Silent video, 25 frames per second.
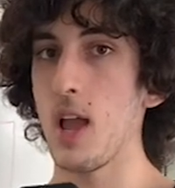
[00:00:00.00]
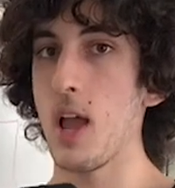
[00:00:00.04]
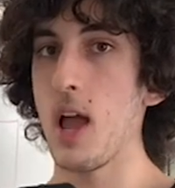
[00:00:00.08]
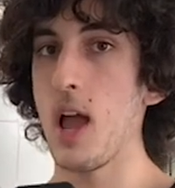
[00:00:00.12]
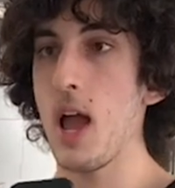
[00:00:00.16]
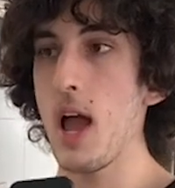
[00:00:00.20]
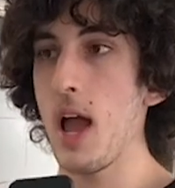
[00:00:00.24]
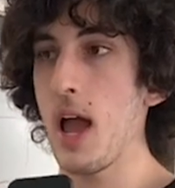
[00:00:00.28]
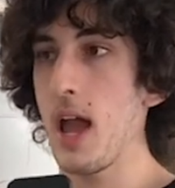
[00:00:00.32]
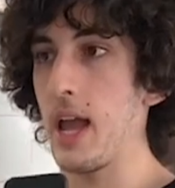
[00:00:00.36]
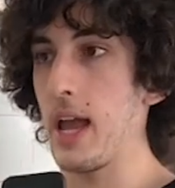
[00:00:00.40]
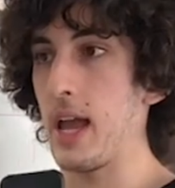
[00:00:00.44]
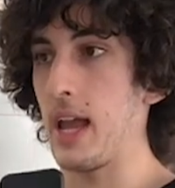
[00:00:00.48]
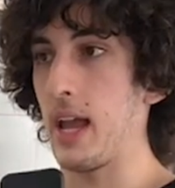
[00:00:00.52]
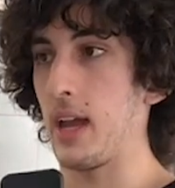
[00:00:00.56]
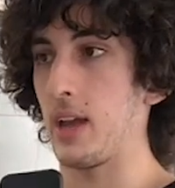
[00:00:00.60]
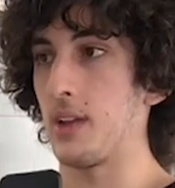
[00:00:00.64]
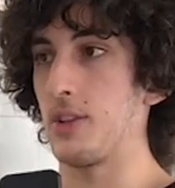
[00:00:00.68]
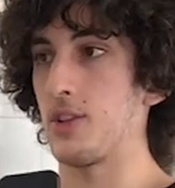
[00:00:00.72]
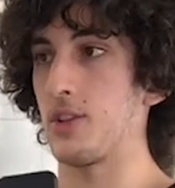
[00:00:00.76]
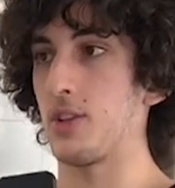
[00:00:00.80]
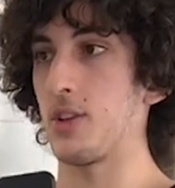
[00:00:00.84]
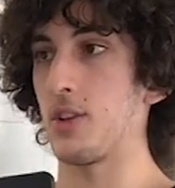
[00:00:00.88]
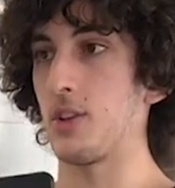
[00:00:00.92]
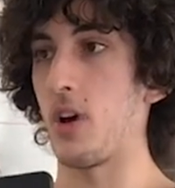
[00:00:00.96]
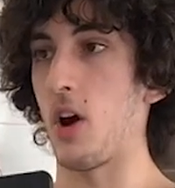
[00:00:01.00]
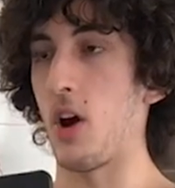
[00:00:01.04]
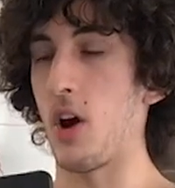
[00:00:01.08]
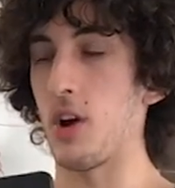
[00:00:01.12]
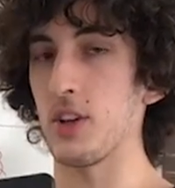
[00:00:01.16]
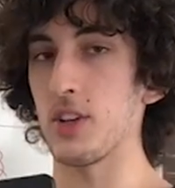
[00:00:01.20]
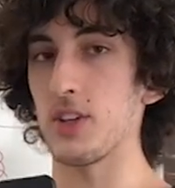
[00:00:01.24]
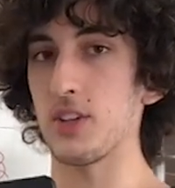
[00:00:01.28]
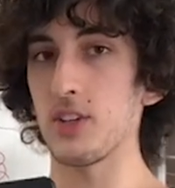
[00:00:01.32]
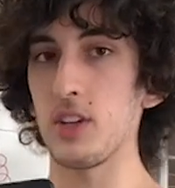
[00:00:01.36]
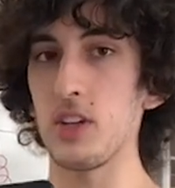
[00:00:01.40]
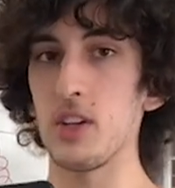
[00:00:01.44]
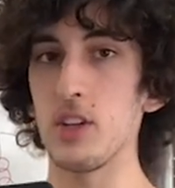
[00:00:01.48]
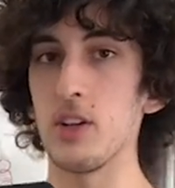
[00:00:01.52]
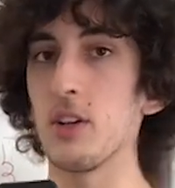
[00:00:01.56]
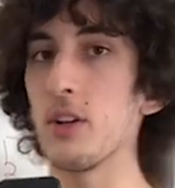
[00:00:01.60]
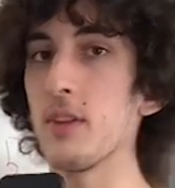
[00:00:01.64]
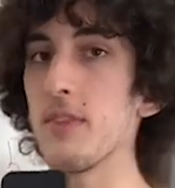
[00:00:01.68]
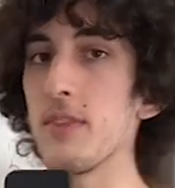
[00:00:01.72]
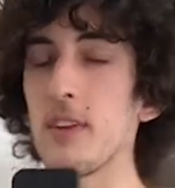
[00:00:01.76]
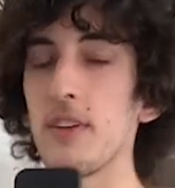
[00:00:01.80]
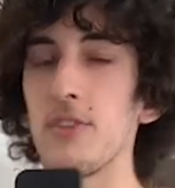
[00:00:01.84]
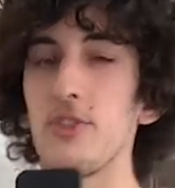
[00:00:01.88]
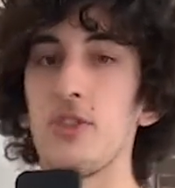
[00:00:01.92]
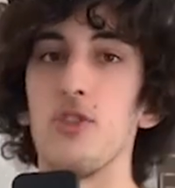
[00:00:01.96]
And honestly, you don't even
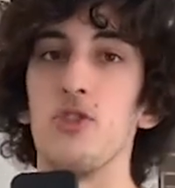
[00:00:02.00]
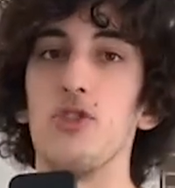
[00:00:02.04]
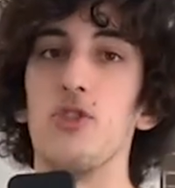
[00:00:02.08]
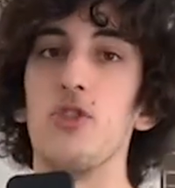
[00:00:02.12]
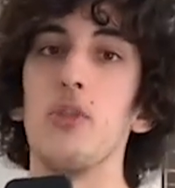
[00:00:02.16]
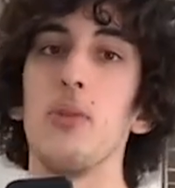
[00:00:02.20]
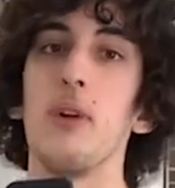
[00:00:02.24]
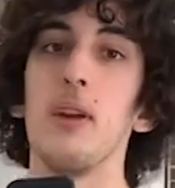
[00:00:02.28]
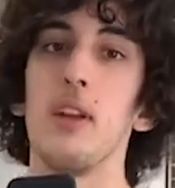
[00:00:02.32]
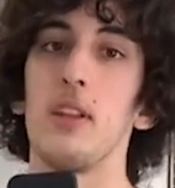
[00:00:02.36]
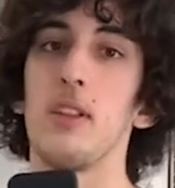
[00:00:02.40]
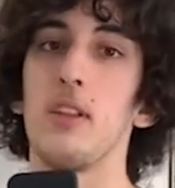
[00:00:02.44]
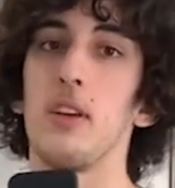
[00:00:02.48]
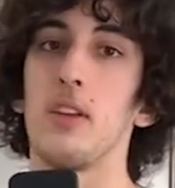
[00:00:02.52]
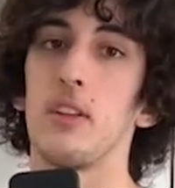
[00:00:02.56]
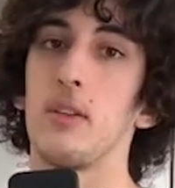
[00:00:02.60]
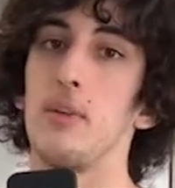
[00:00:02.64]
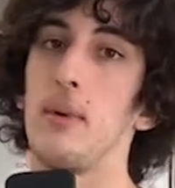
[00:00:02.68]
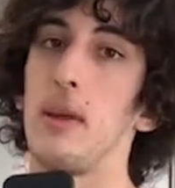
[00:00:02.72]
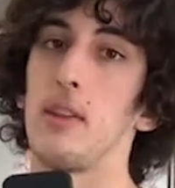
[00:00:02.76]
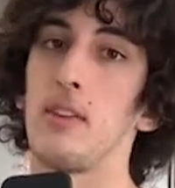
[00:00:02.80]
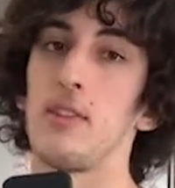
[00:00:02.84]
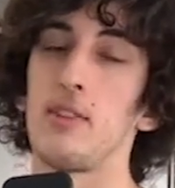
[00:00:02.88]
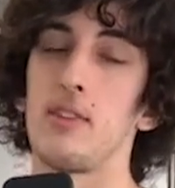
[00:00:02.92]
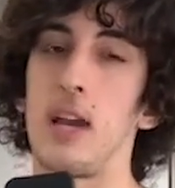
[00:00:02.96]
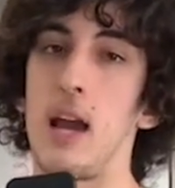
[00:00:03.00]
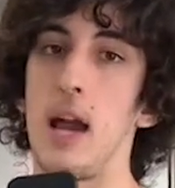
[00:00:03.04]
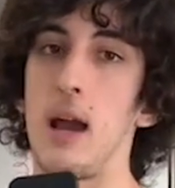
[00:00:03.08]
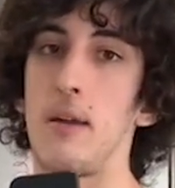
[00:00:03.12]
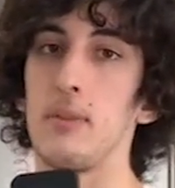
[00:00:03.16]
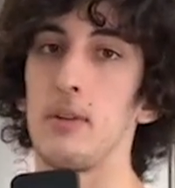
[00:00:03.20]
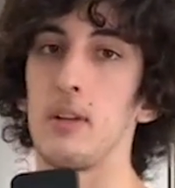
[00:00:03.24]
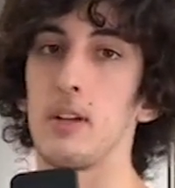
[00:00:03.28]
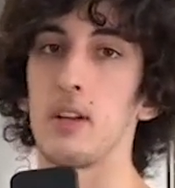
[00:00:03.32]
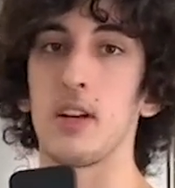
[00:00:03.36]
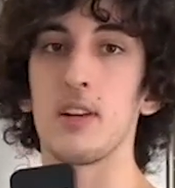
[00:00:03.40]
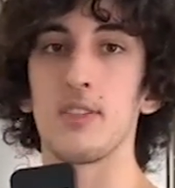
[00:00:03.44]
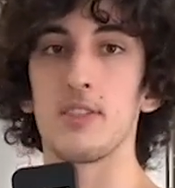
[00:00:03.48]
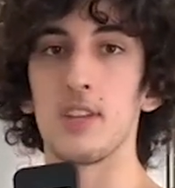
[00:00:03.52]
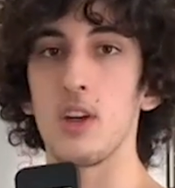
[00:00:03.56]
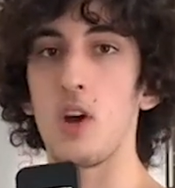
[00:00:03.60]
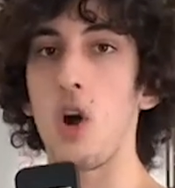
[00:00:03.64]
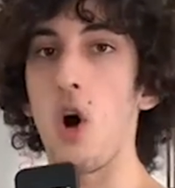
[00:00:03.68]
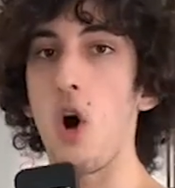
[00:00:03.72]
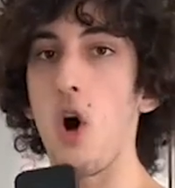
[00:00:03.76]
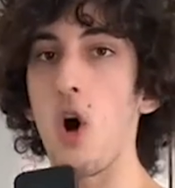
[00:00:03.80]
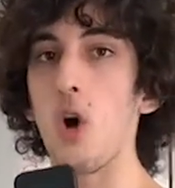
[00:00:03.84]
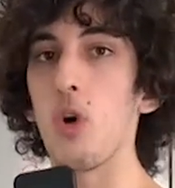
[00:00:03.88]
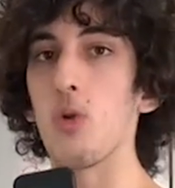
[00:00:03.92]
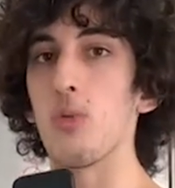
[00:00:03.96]
have to do anything to make this happen, because it
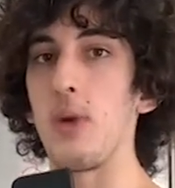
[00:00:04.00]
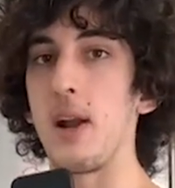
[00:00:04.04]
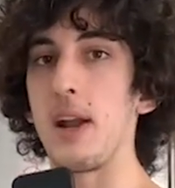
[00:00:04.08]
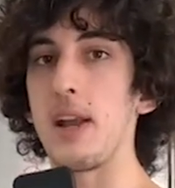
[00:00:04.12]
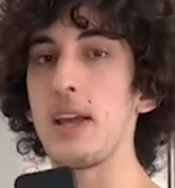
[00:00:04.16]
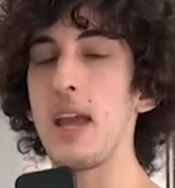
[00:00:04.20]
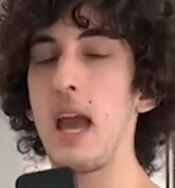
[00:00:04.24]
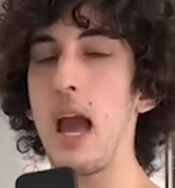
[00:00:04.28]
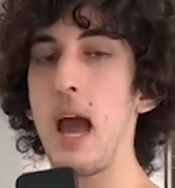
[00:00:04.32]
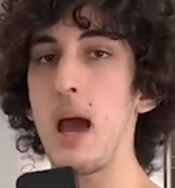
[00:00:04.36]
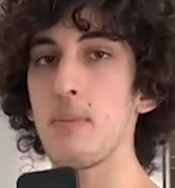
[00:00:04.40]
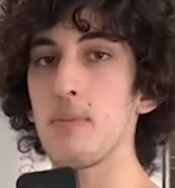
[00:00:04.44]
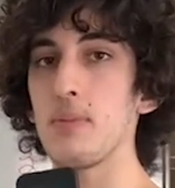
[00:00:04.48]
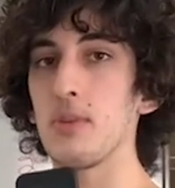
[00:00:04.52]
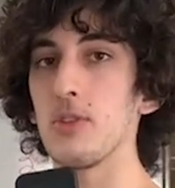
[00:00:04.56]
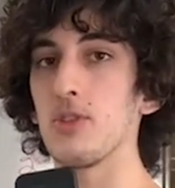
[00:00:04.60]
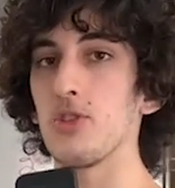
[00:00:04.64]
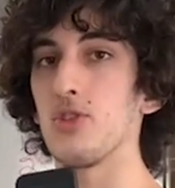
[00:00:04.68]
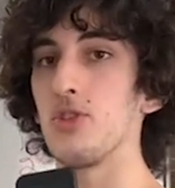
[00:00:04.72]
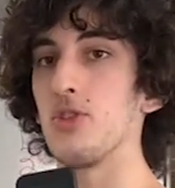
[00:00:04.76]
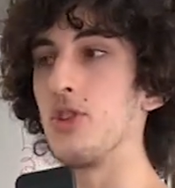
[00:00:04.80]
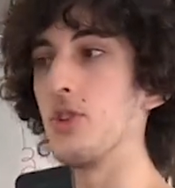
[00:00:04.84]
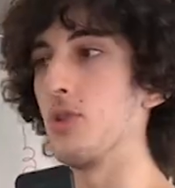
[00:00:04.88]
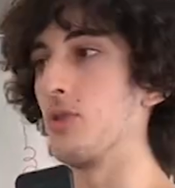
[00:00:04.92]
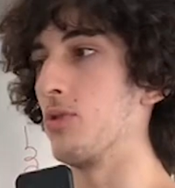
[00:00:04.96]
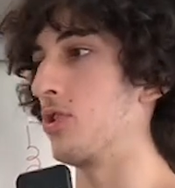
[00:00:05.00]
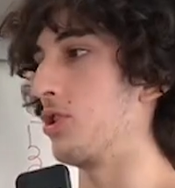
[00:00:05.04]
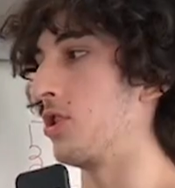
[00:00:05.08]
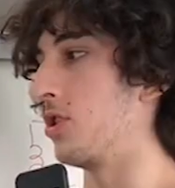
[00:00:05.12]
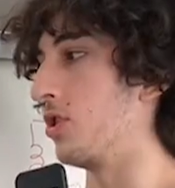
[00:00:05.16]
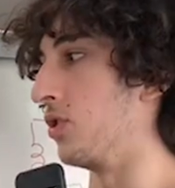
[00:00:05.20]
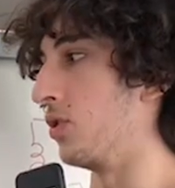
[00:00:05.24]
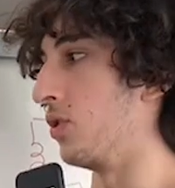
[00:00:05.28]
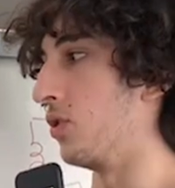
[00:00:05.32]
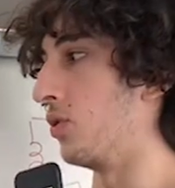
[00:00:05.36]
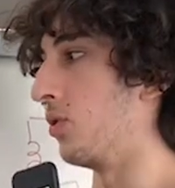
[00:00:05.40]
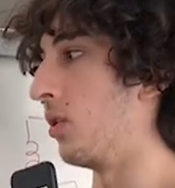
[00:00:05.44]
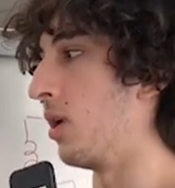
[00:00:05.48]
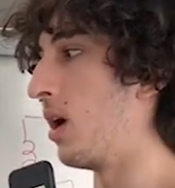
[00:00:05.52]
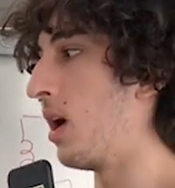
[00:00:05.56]
already happens due to